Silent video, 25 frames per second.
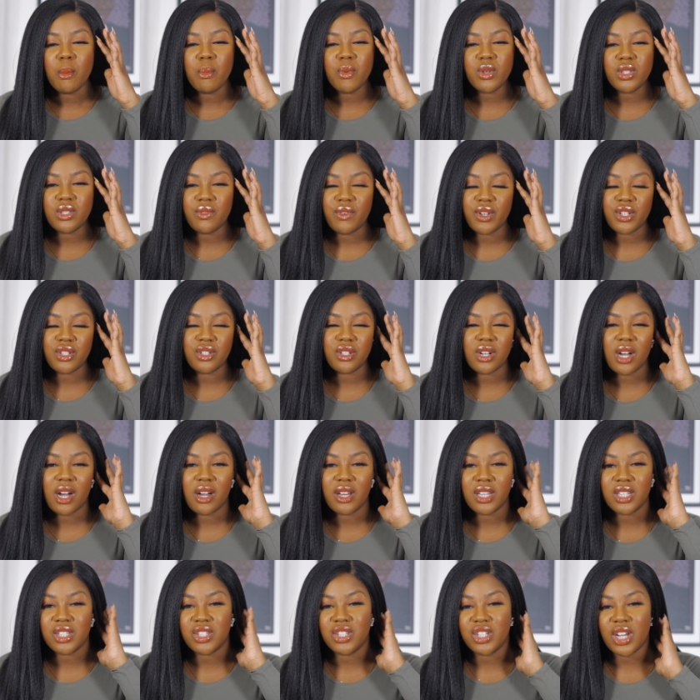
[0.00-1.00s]

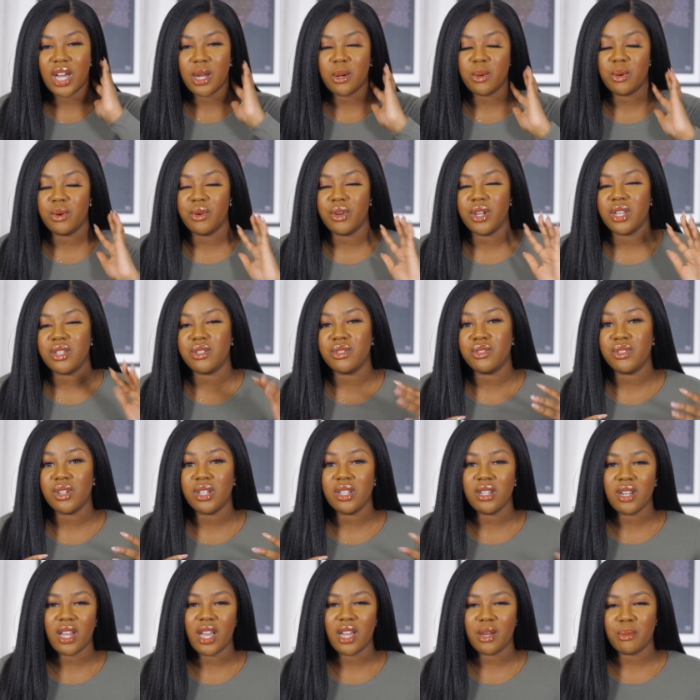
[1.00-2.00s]
motivational in January is
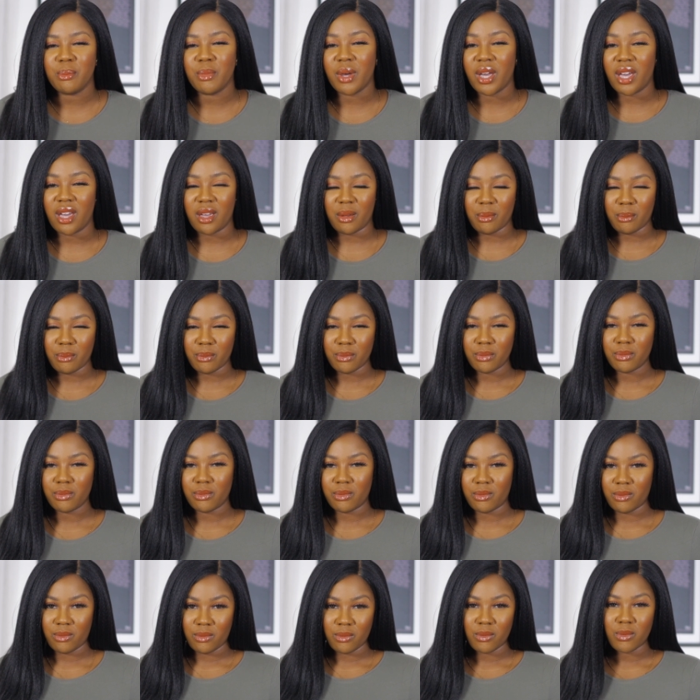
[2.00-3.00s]
usually like my
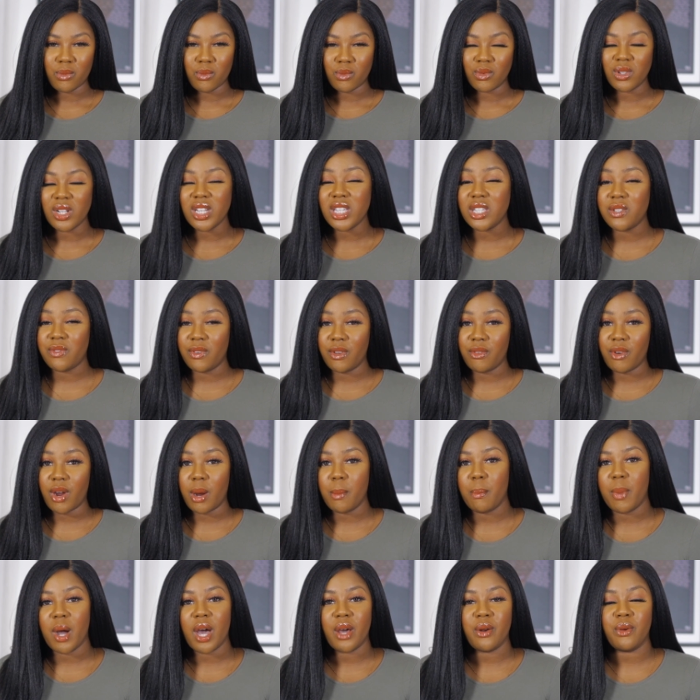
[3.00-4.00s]
least
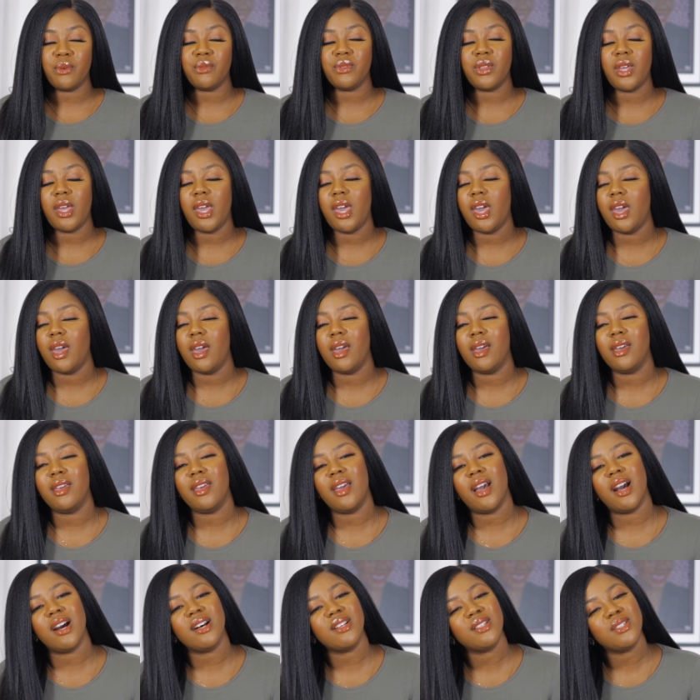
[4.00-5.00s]
favorite part of the year.
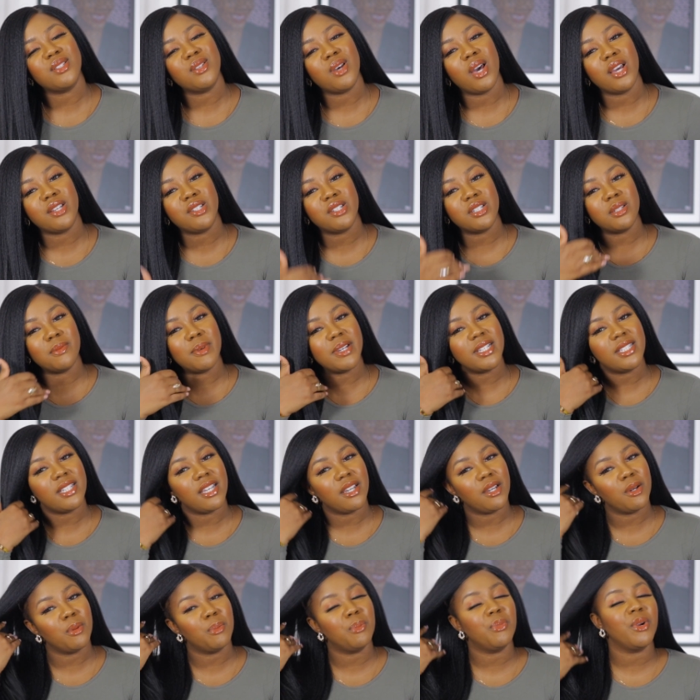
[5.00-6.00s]
Yeah, so I just might
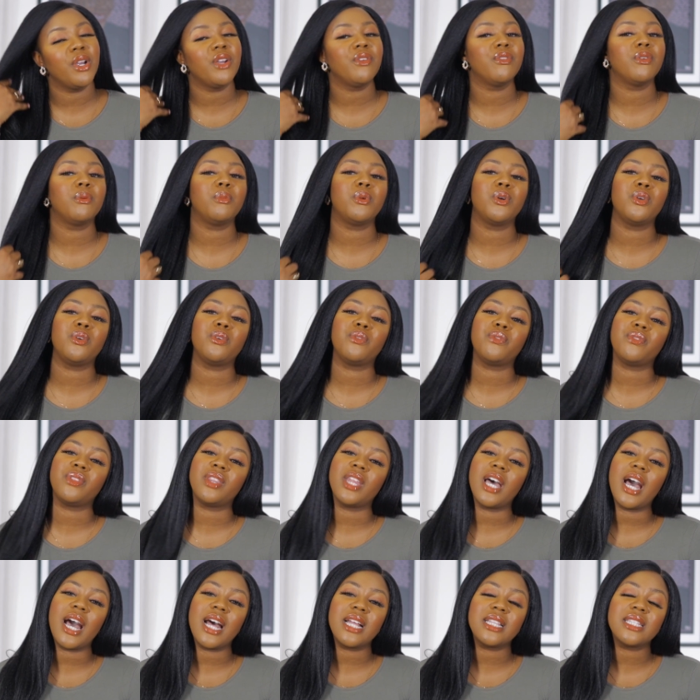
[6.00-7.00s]
take a break from all of
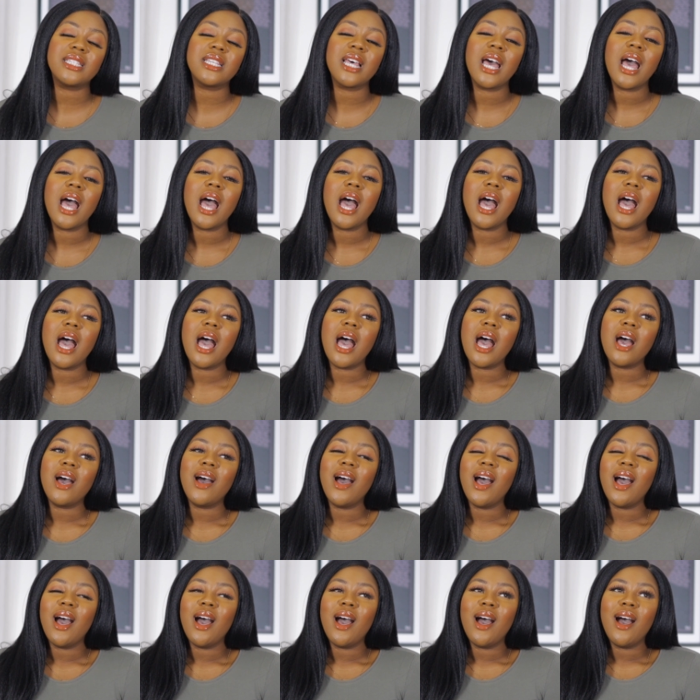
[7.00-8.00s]
that.
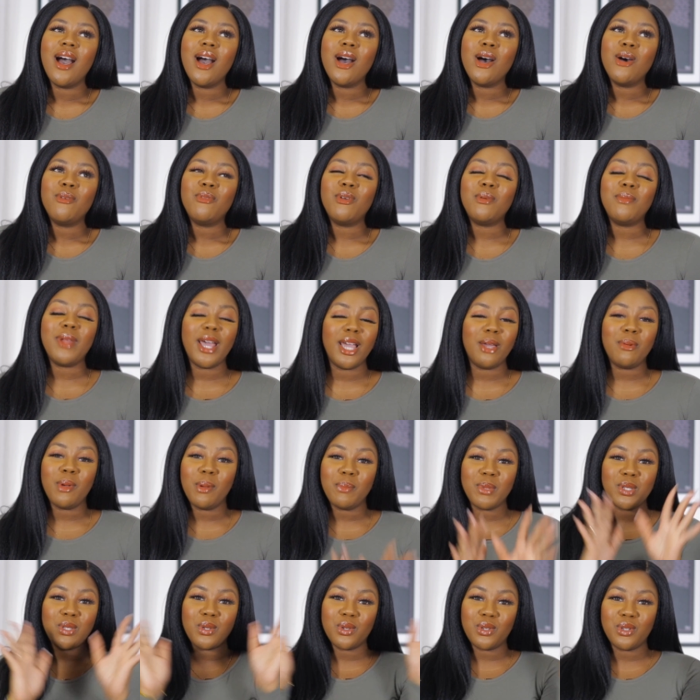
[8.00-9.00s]
From, like,
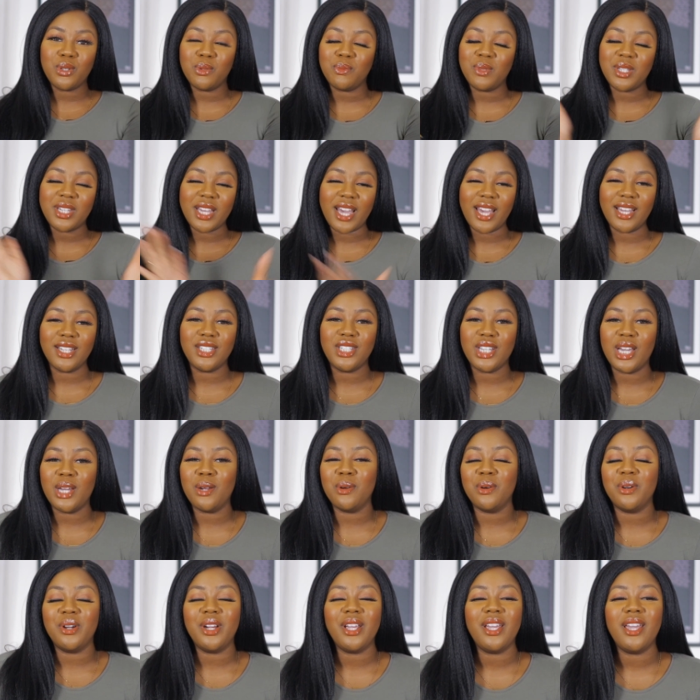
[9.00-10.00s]
maybe social media in
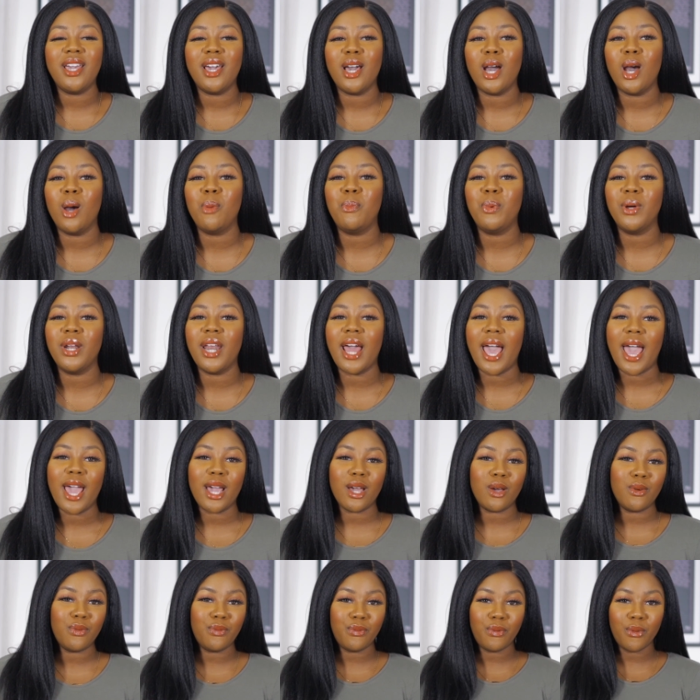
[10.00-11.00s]
January, yeah. But,
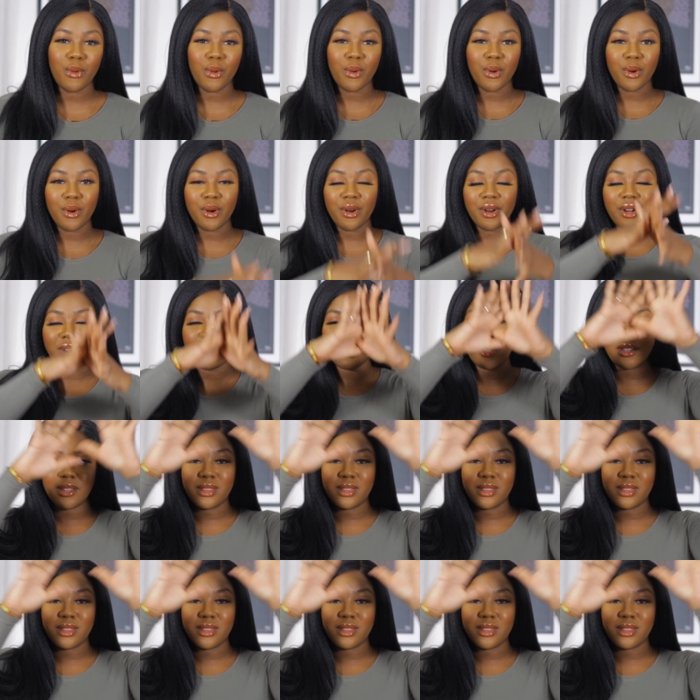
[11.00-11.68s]
like, for